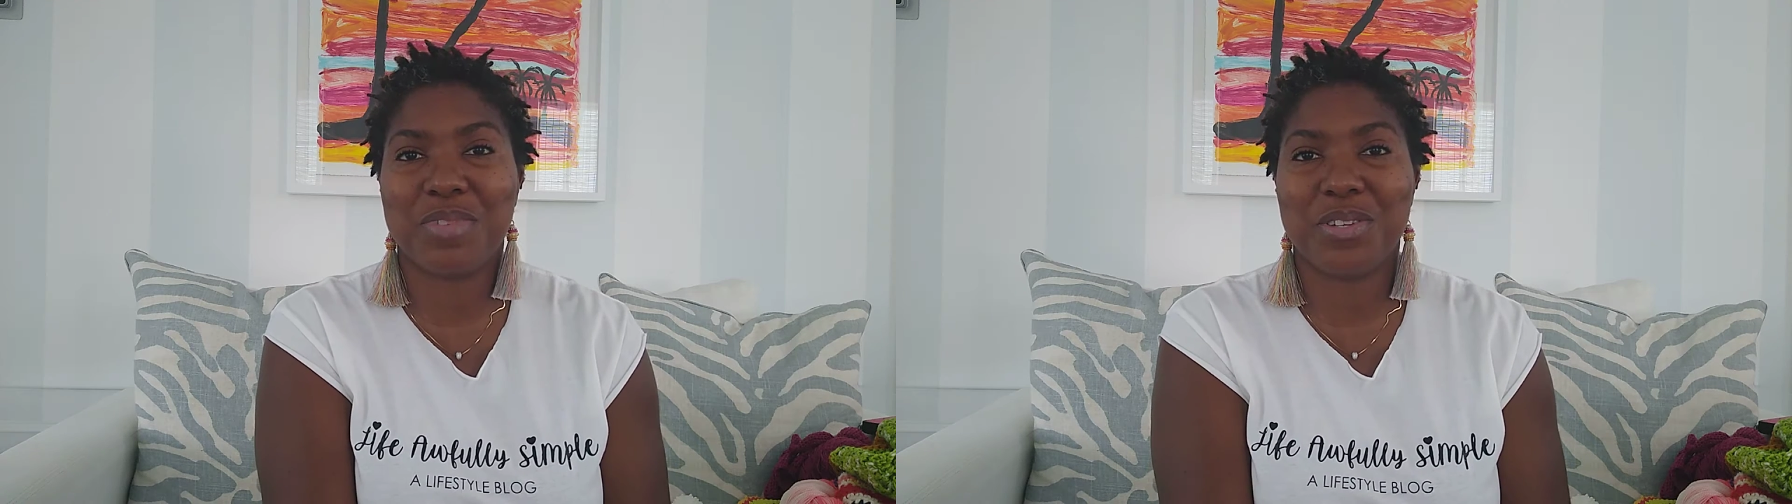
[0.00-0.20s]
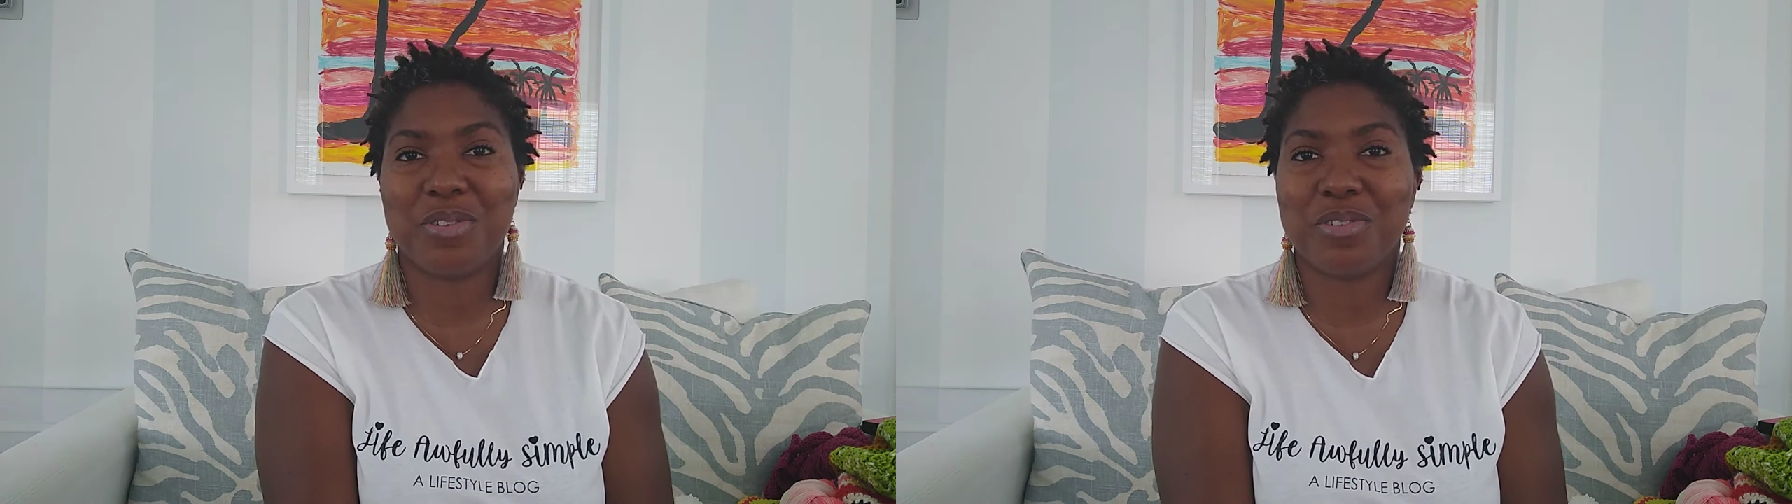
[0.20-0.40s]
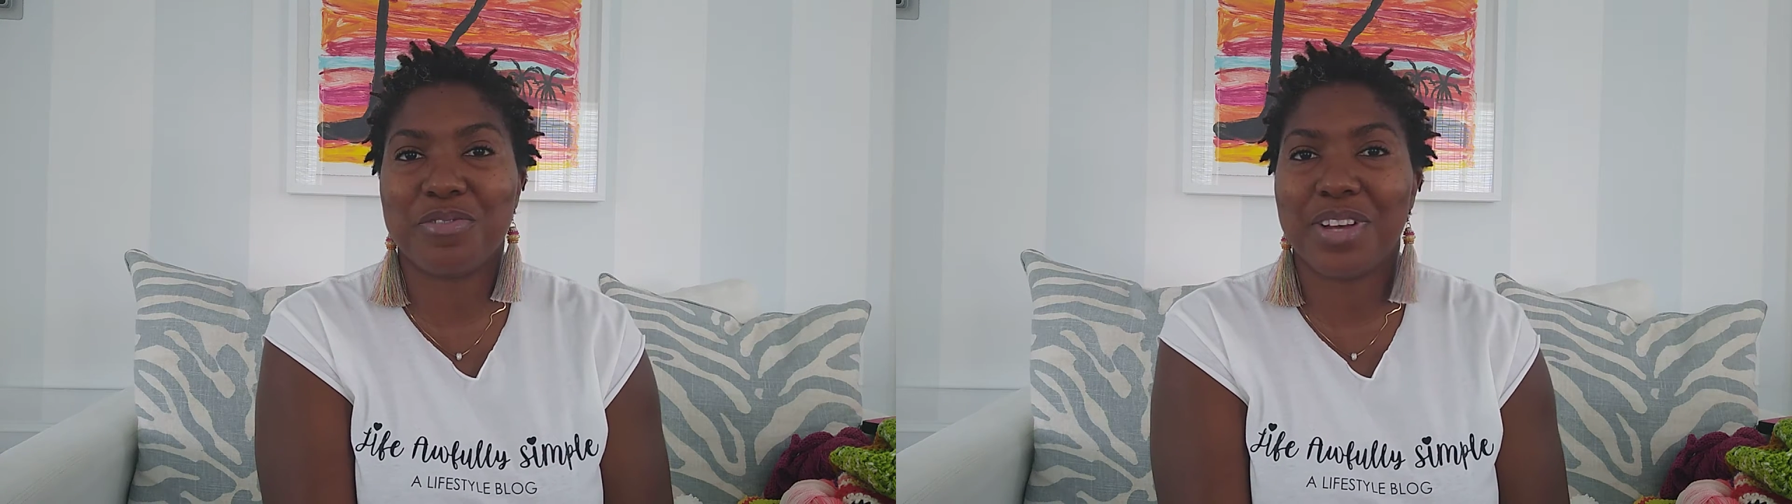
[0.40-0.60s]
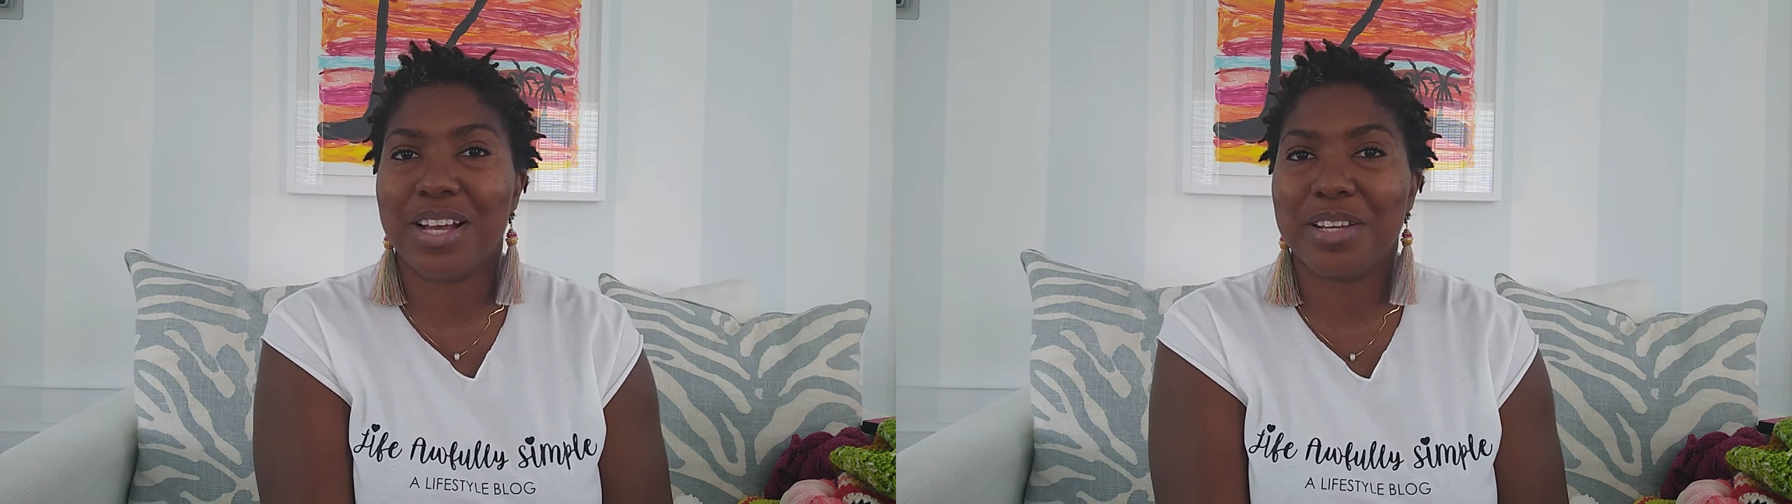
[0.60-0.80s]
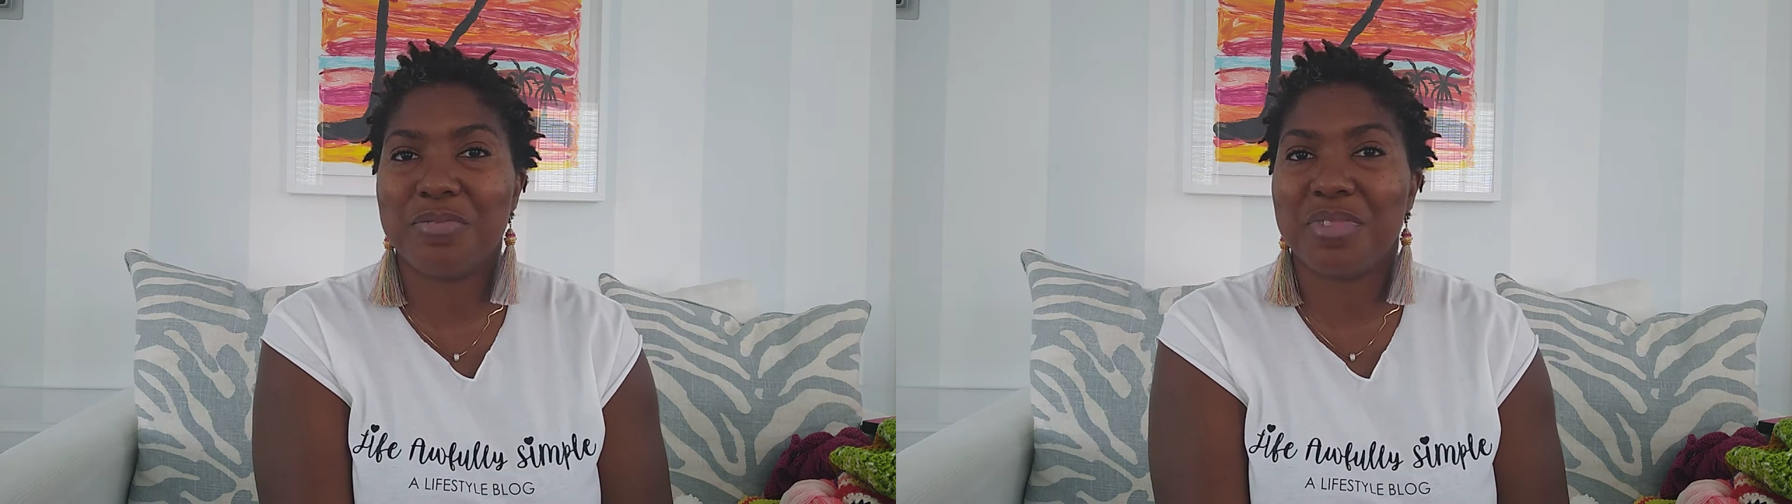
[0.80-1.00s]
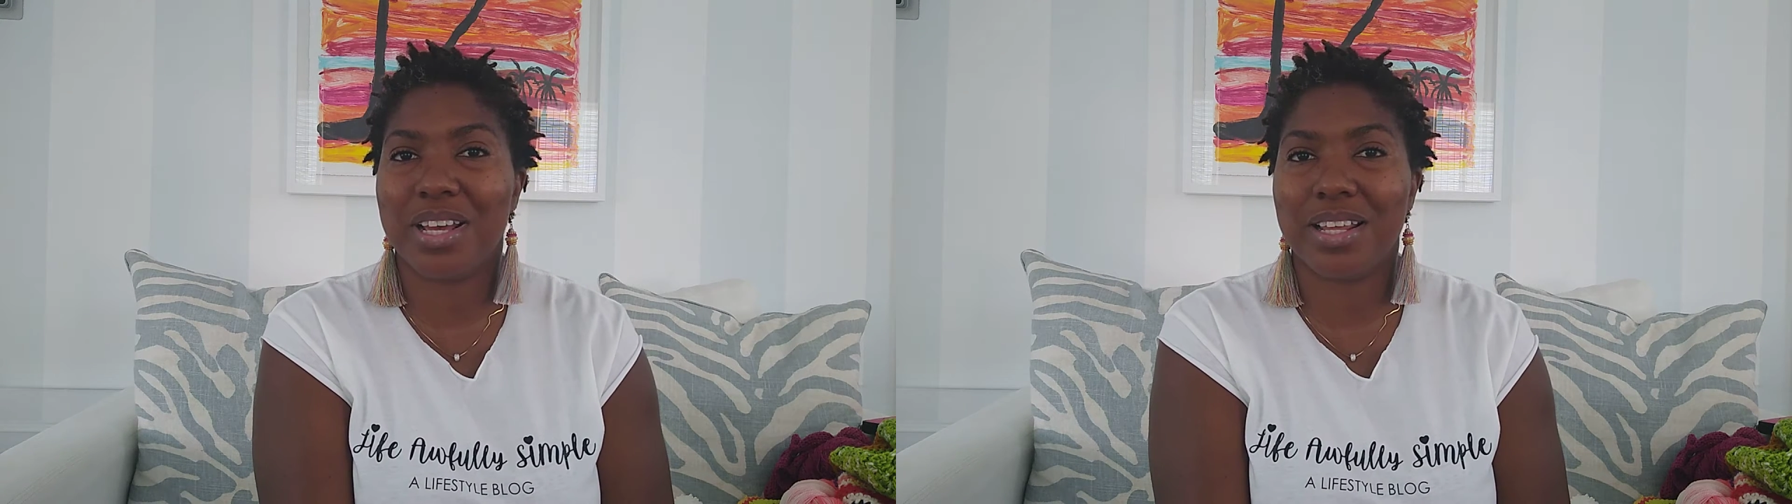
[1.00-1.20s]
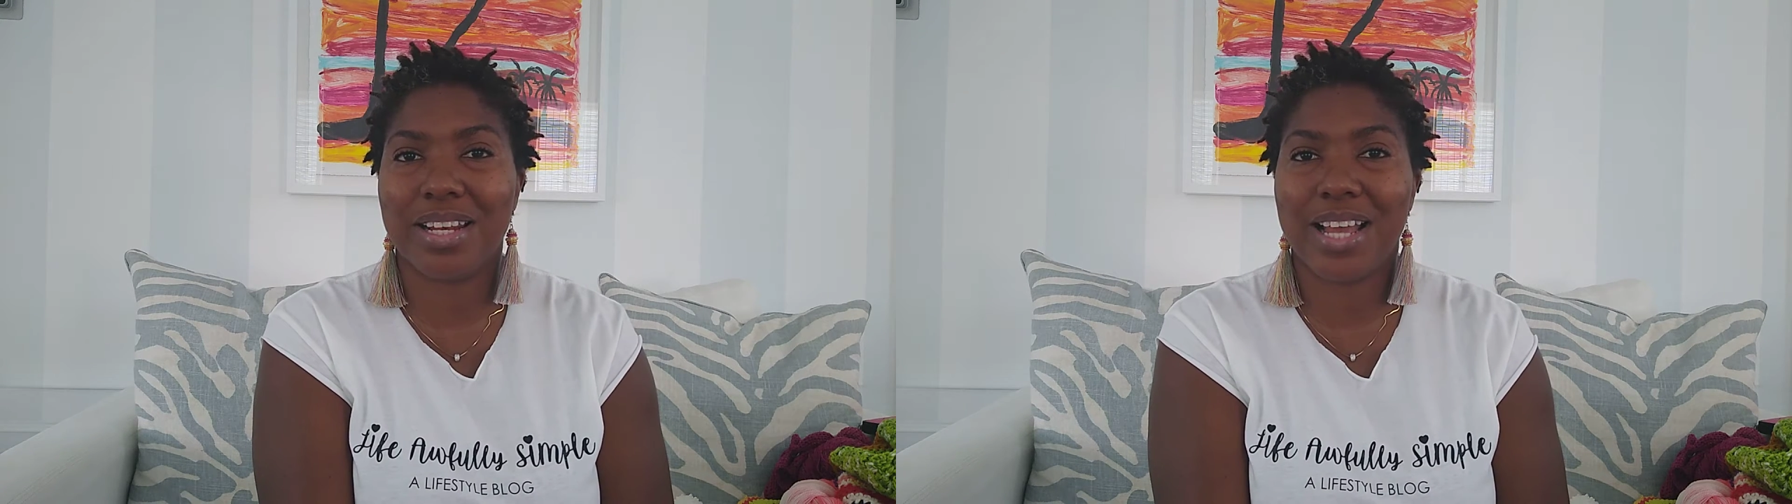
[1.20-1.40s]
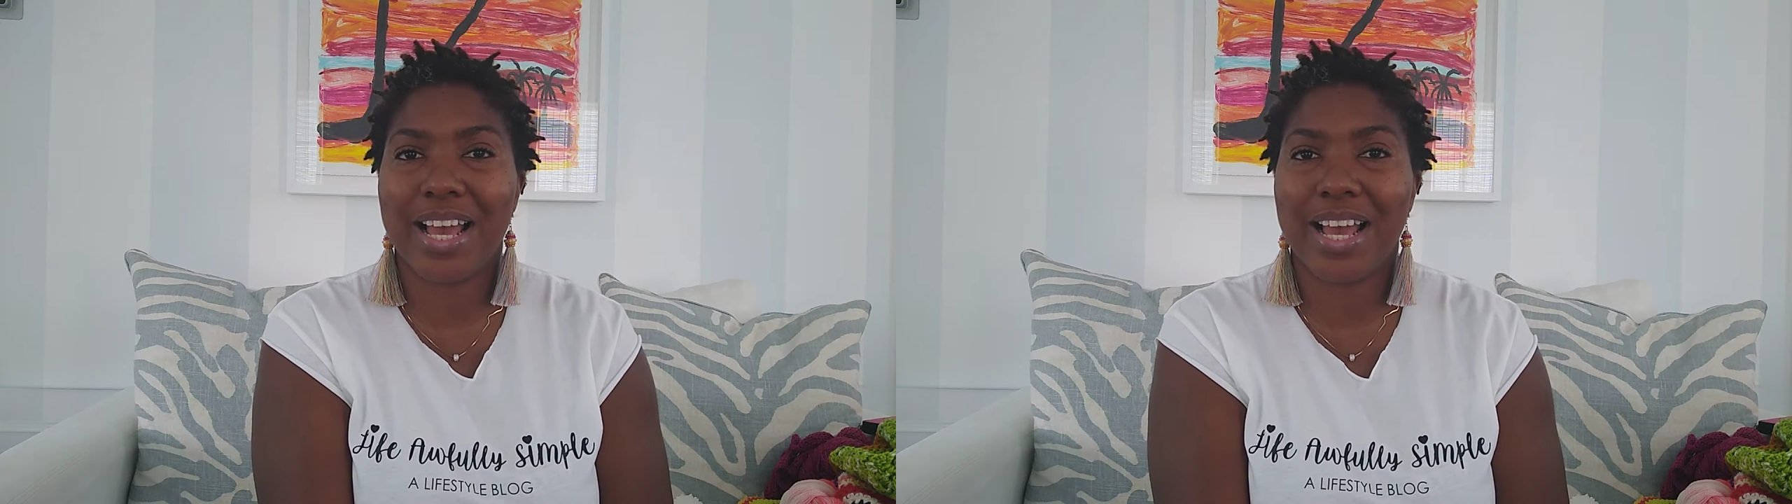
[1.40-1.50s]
be notified when